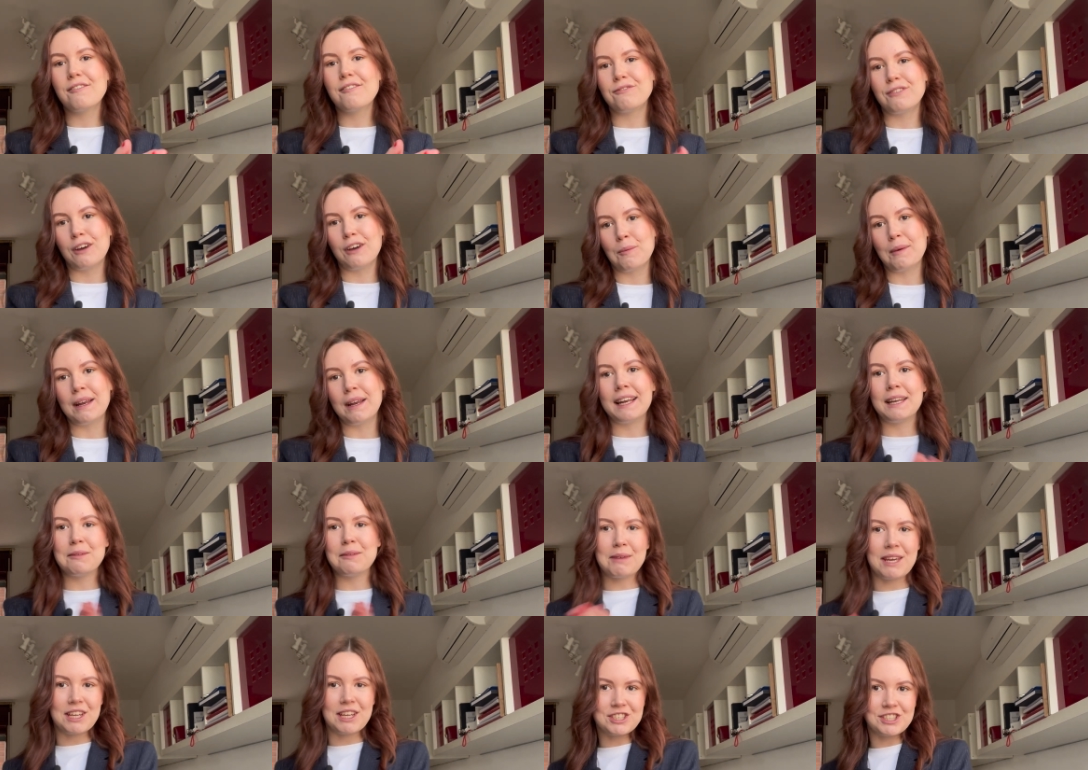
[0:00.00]
film and
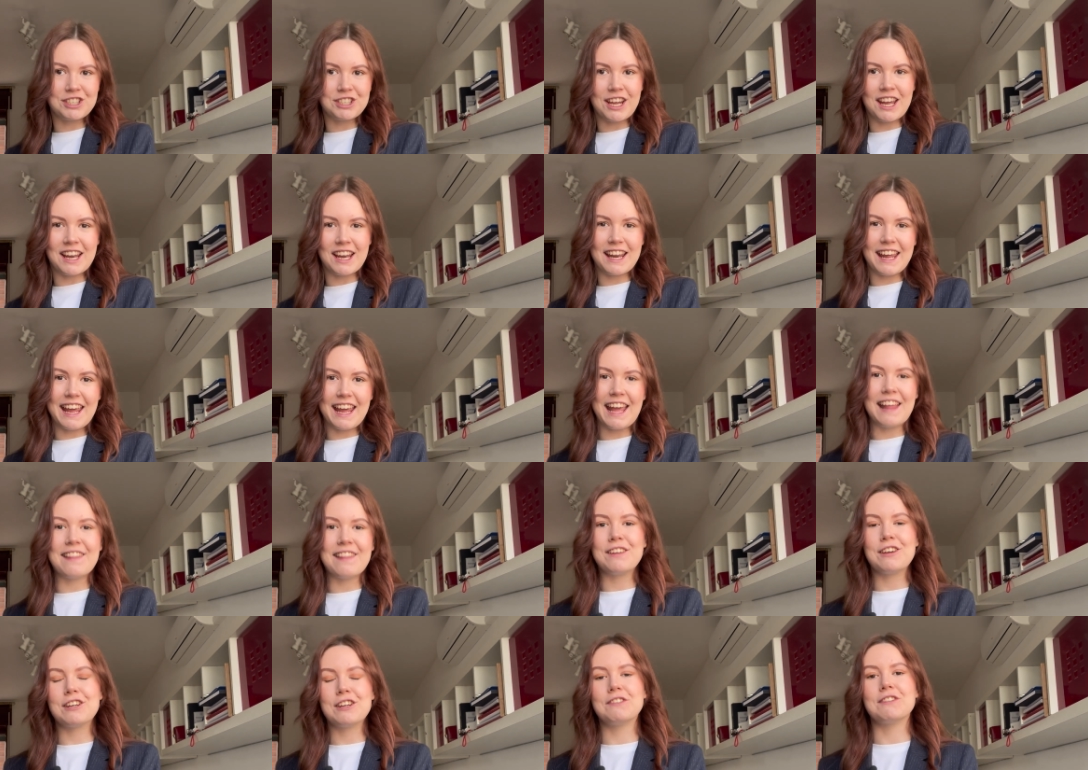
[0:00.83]
animation
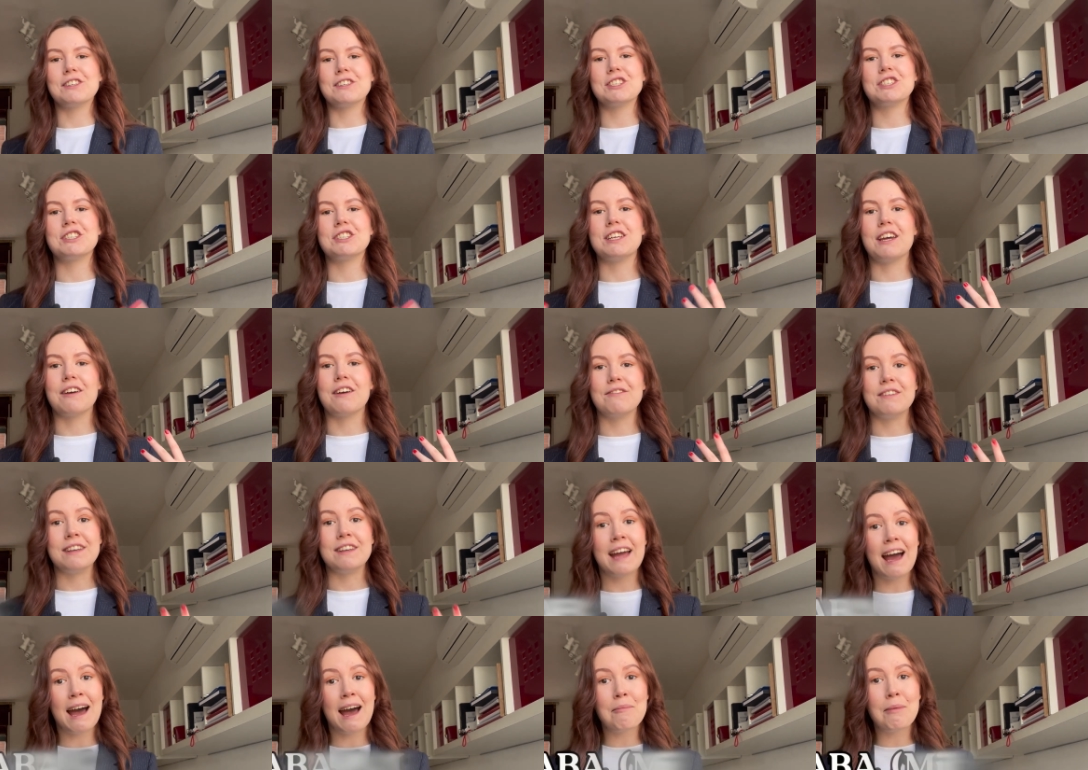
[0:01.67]
in the University of
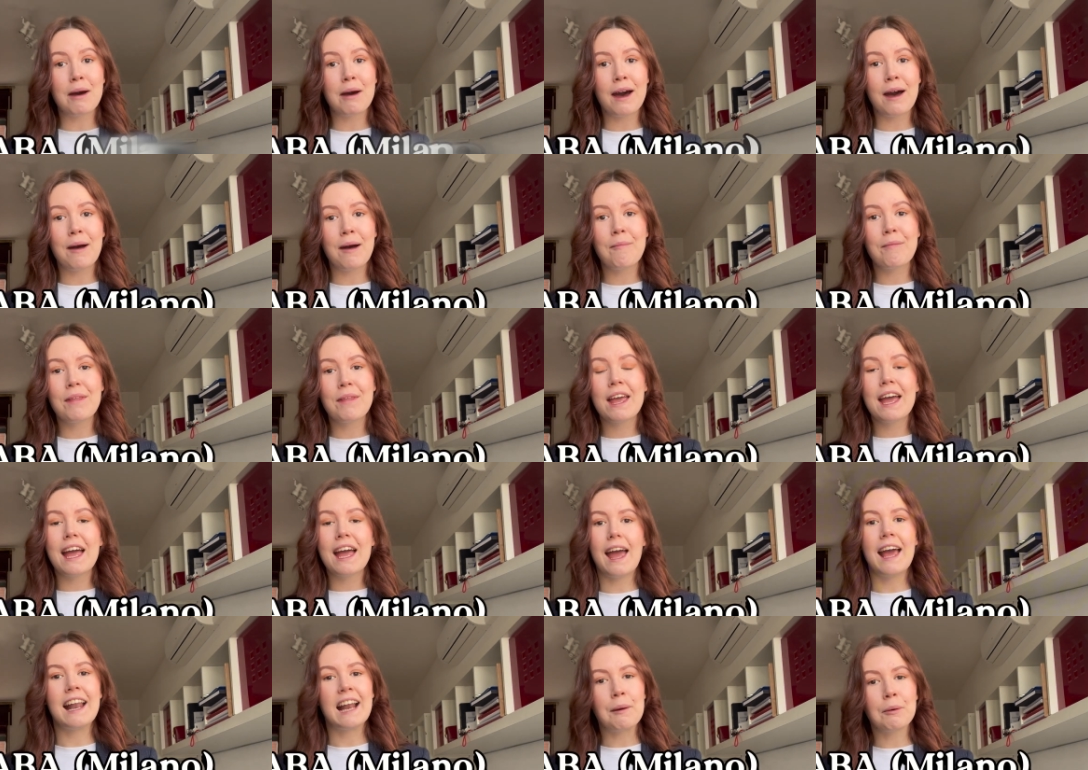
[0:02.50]
NABA.
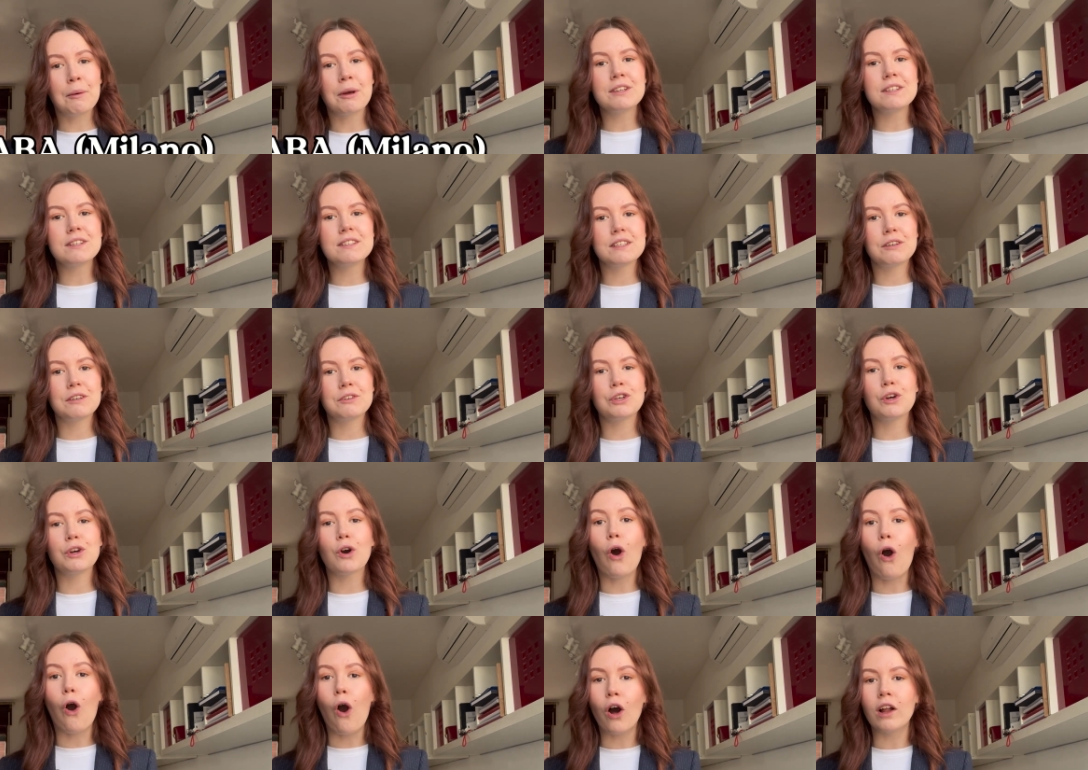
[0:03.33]
And I'm going to tell
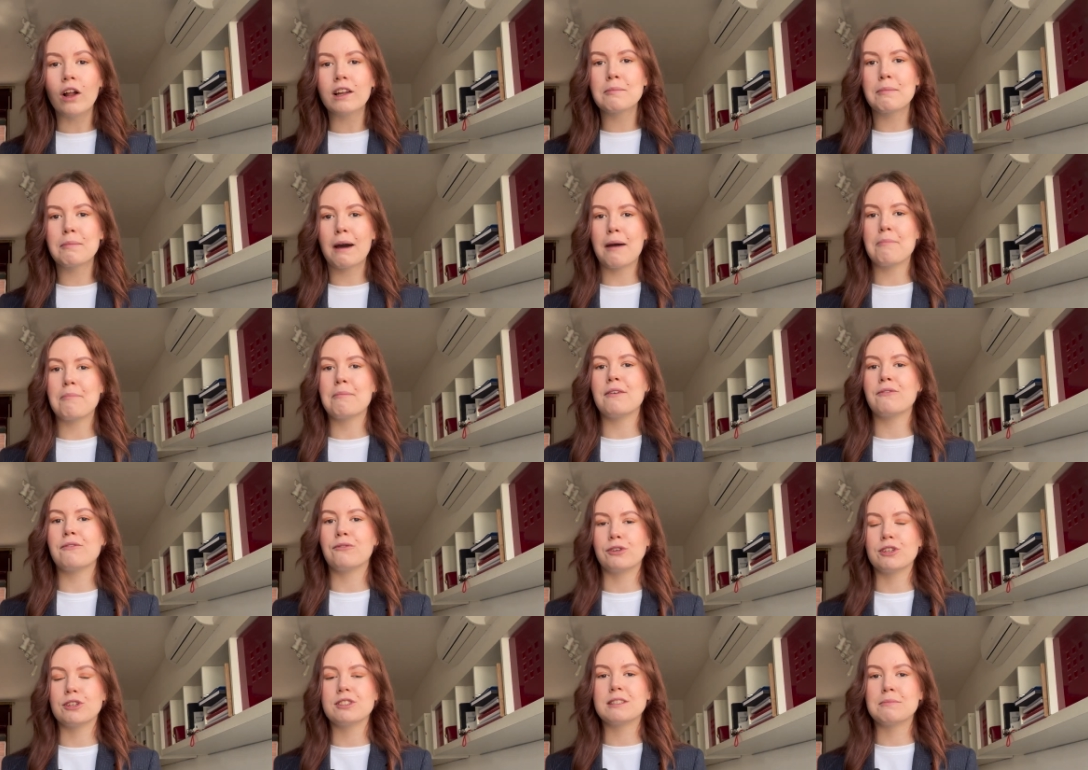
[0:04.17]
you all about my
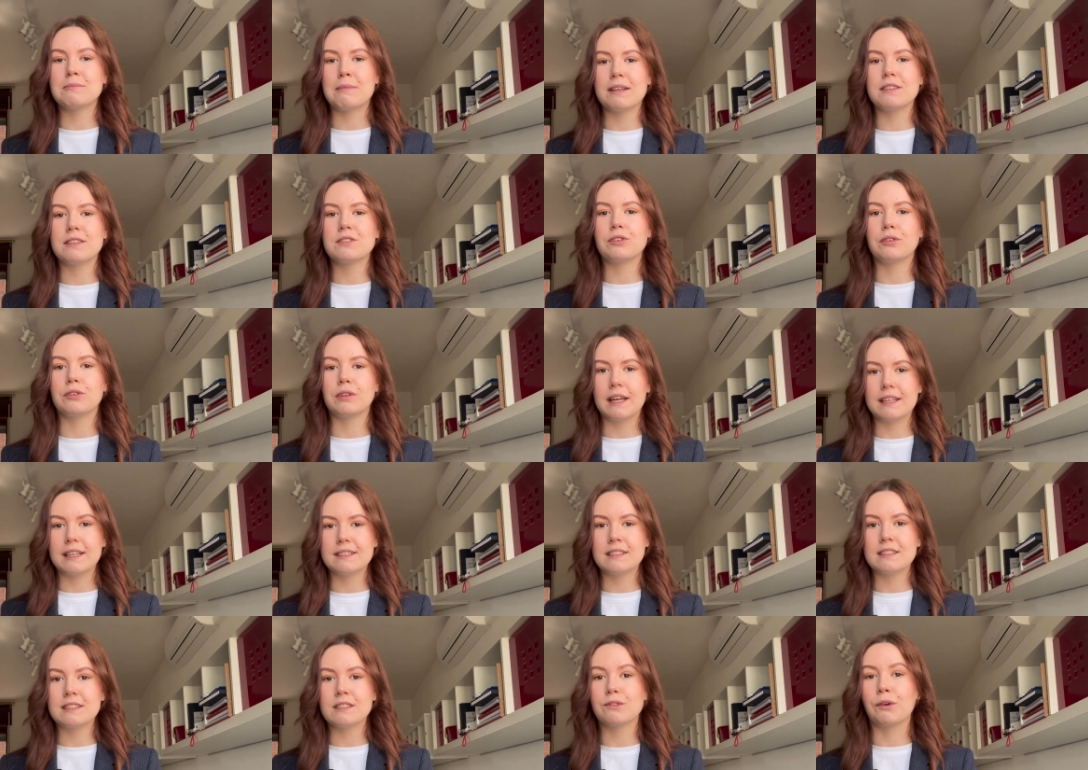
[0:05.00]
first semester
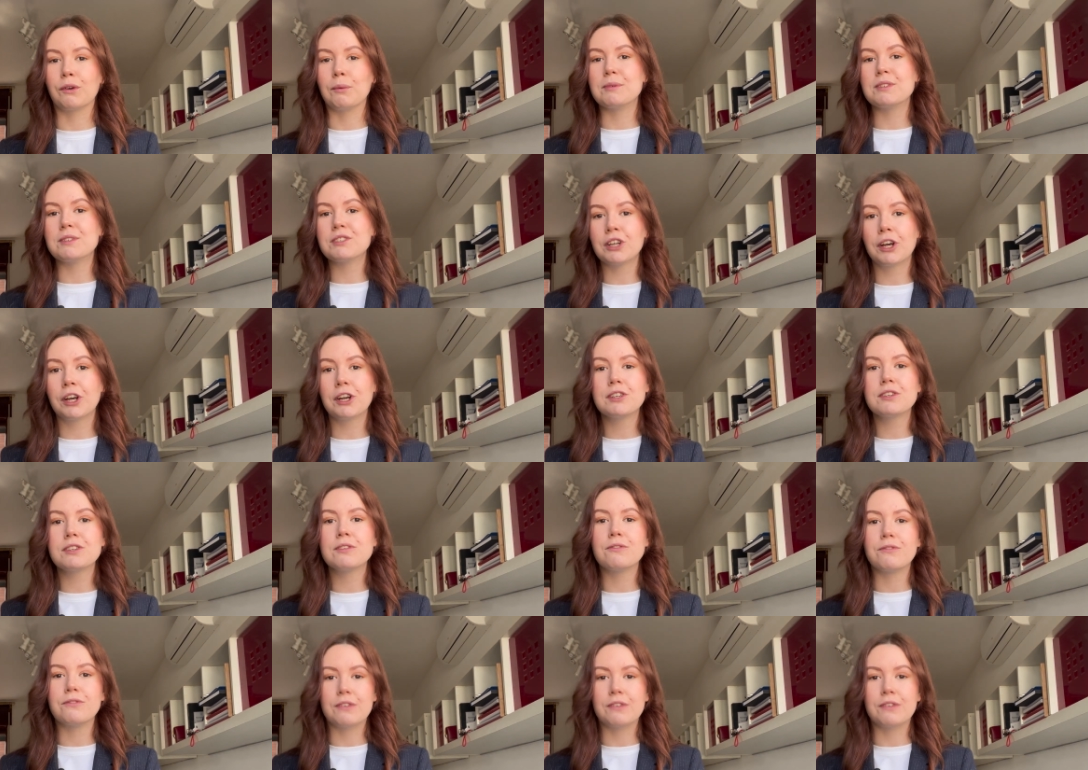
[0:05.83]
lessons from start to